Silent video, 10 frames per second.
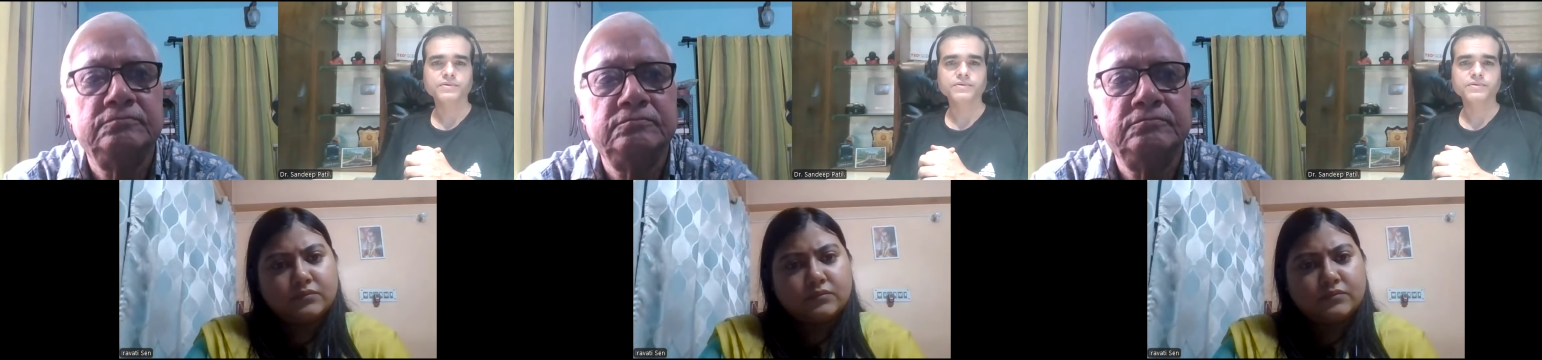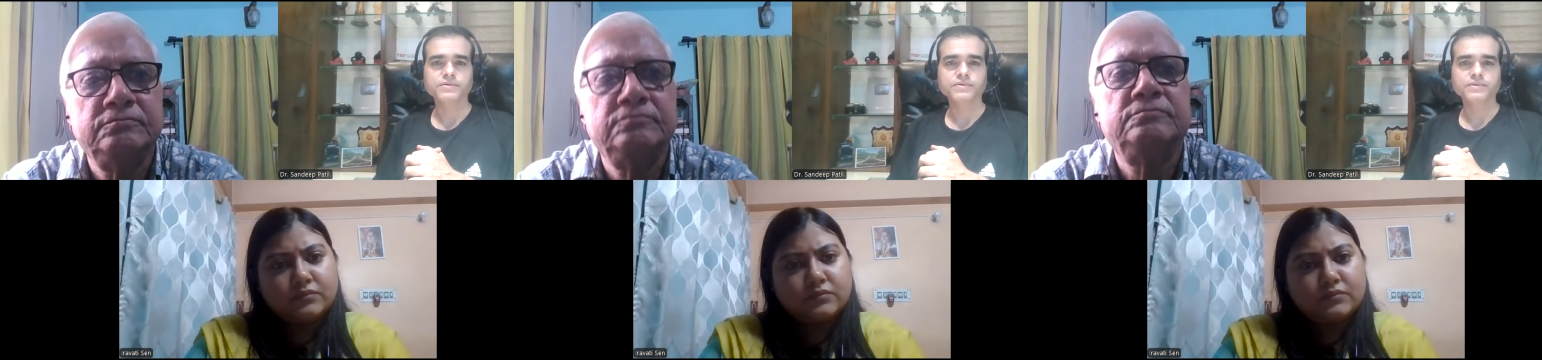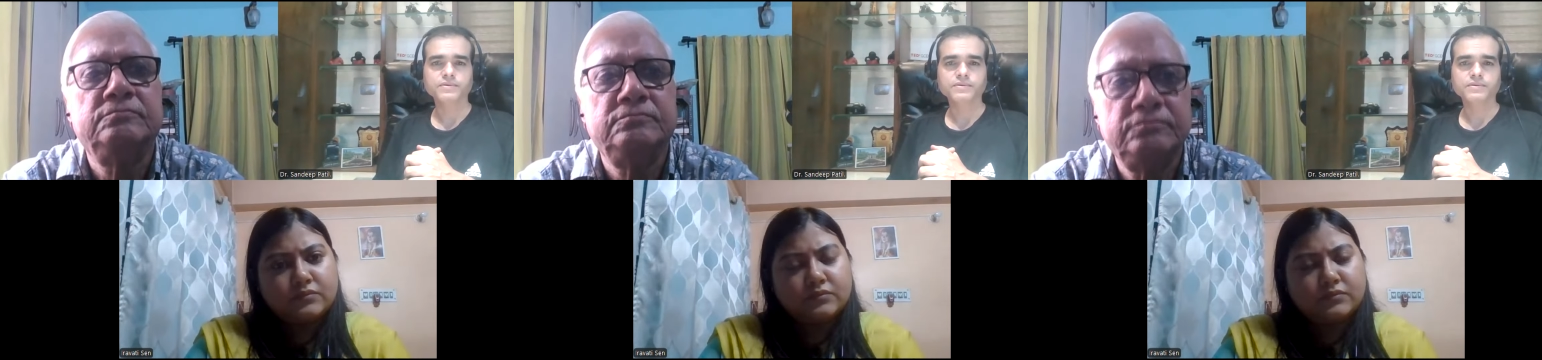
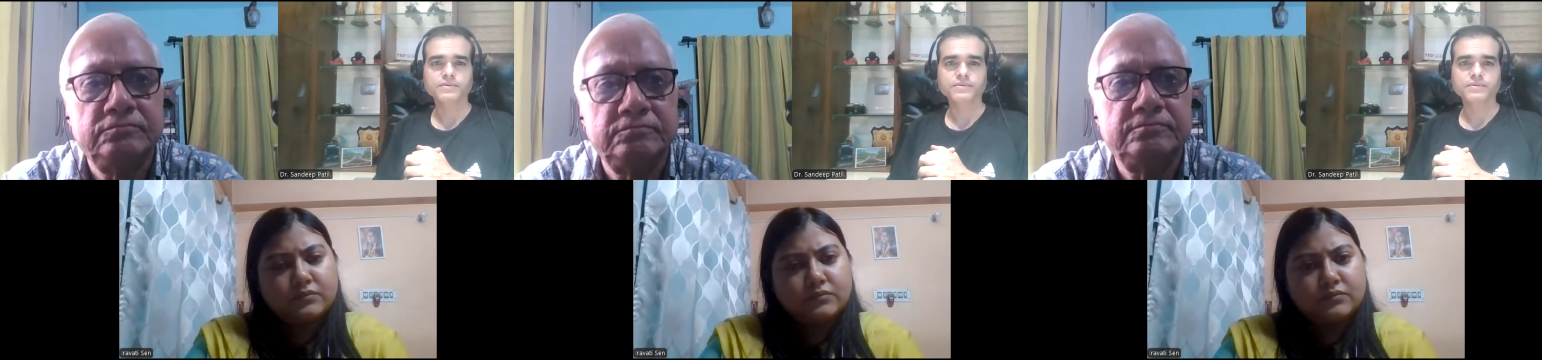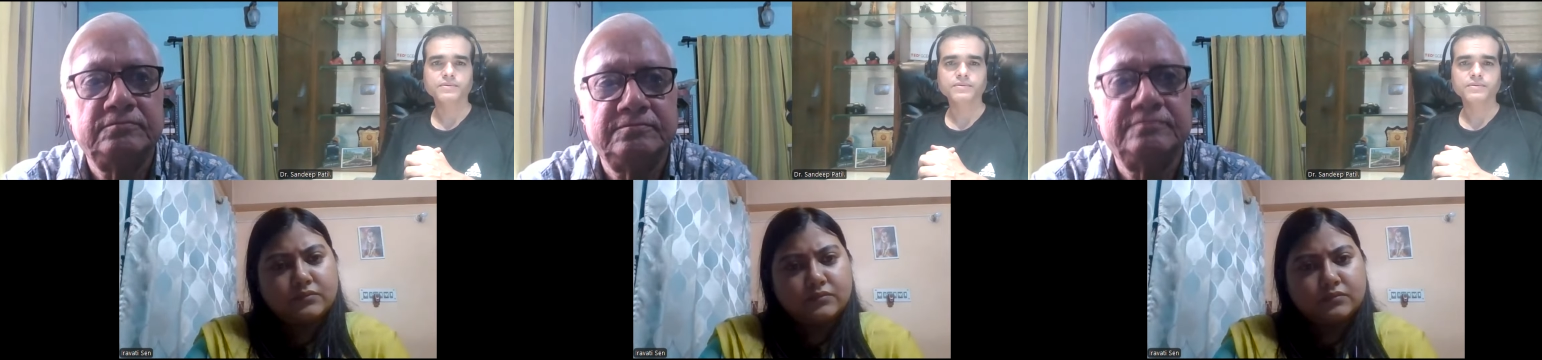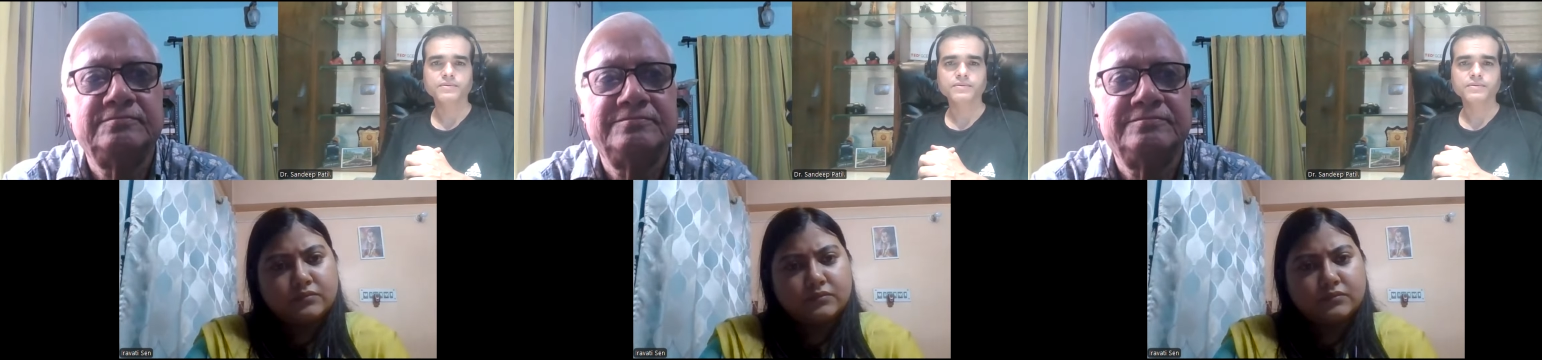No one is speaking in this clip.